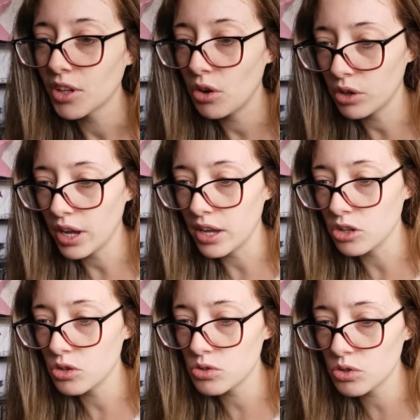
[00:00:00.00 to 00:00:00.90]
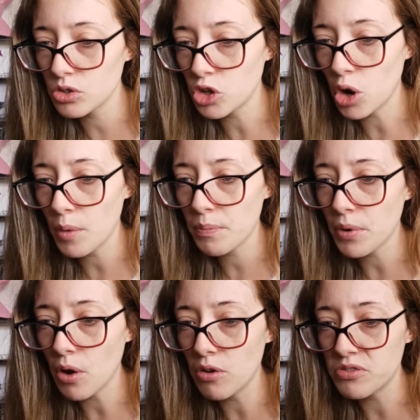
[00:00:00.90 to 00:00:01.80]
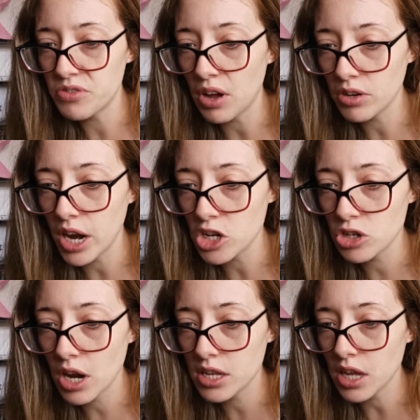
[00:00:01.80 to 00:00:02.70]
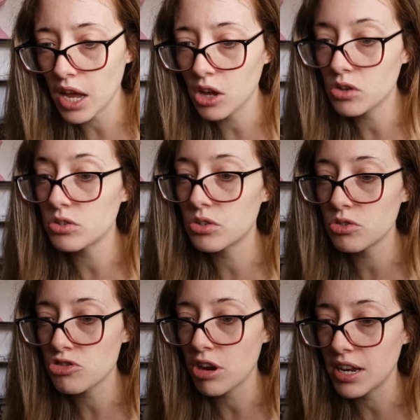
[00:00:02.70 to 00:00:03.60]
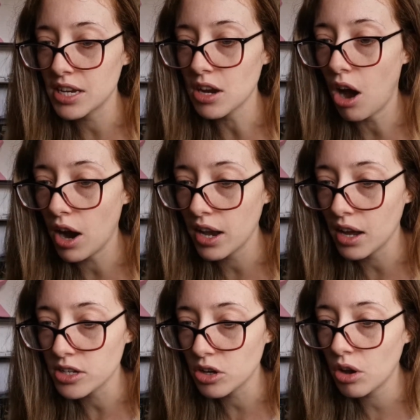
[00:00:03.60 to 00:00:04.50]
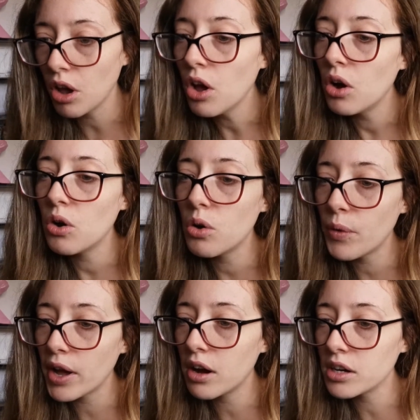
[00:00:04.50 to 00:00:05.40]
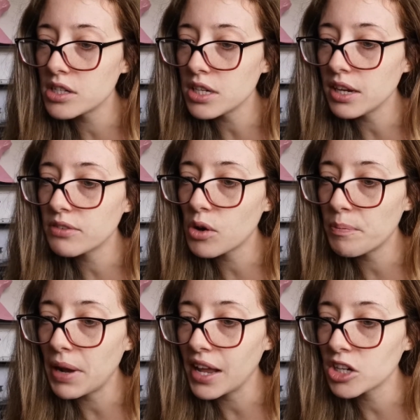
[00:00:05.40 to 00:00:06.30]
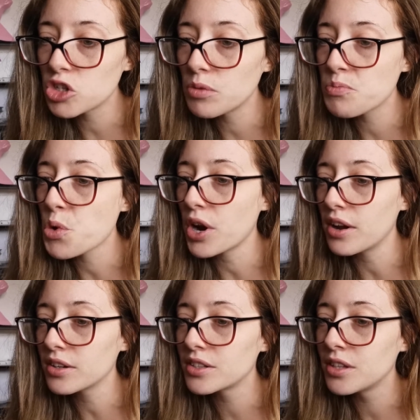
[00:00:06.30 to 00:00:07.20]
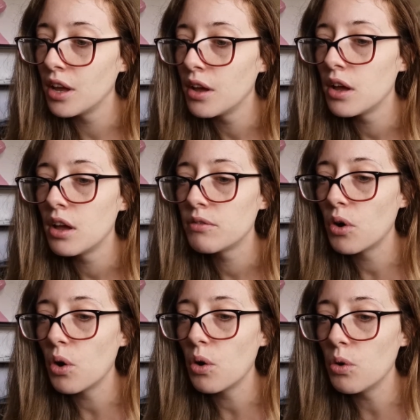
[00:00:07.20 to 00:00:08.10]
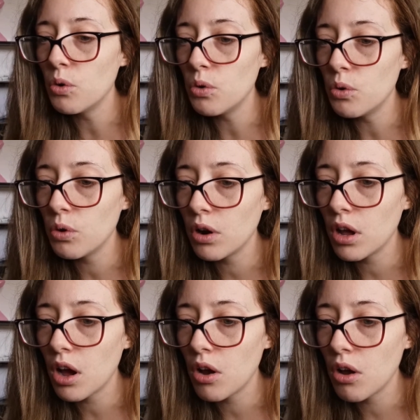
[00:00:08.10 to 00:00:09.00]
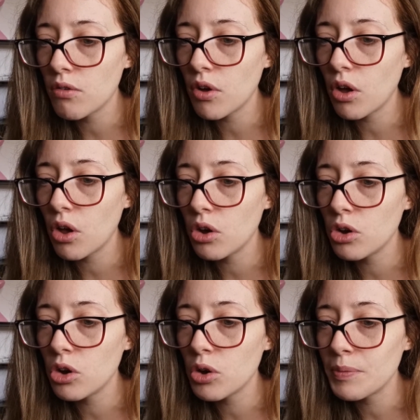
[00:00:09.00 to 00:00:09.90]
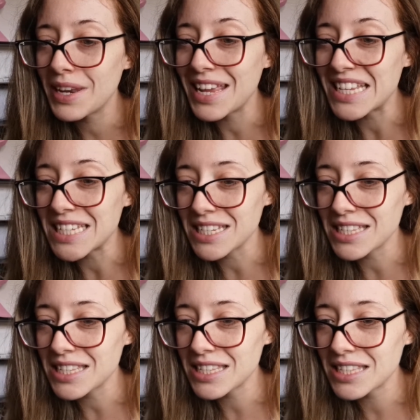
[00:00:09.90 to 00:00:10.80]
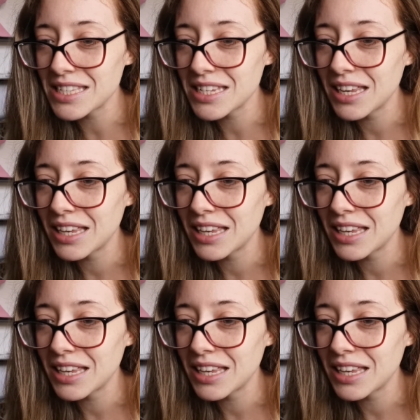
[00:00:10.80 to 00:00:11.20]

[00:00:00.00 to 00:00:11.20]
Okay, use on top of foundation as a concentrated highlighter or wear underneath complexion products for all over luminescence.